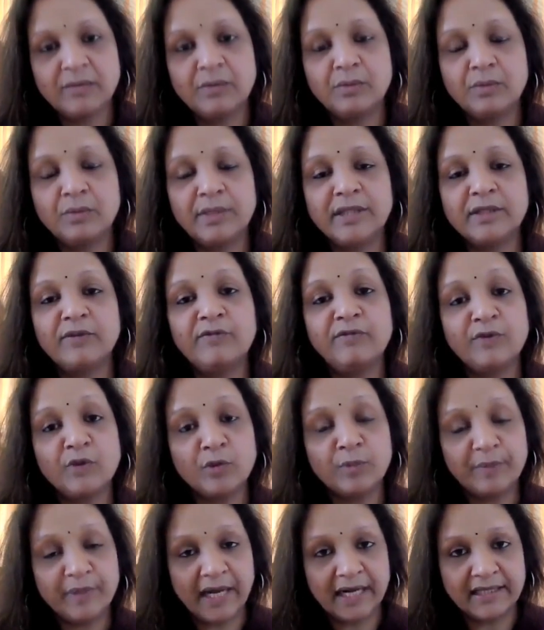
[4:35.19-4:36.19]
with
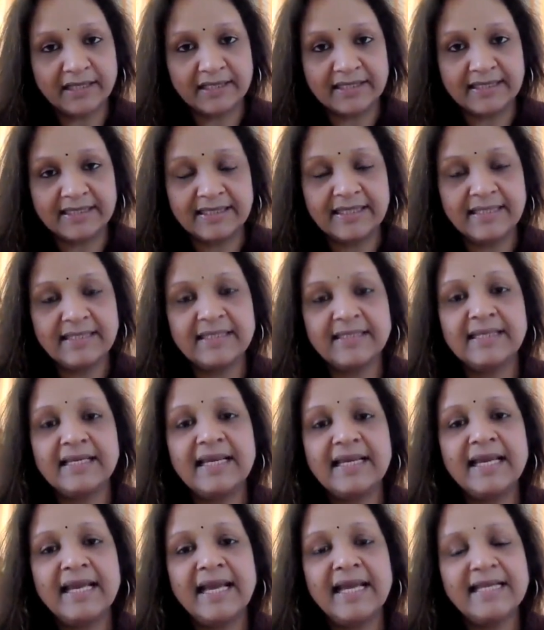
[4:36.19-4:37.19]
few practices
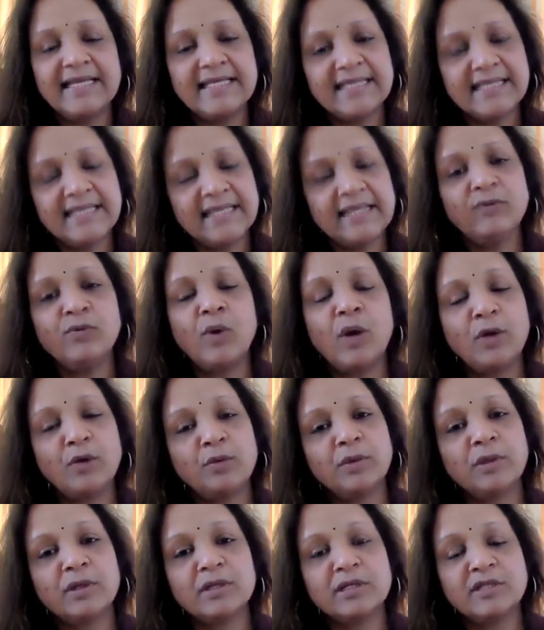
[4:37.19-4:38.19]
and see what
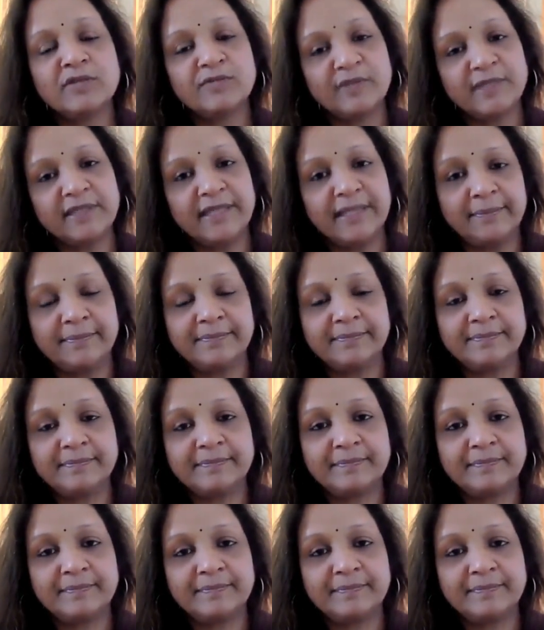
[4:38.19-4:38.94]
works for them.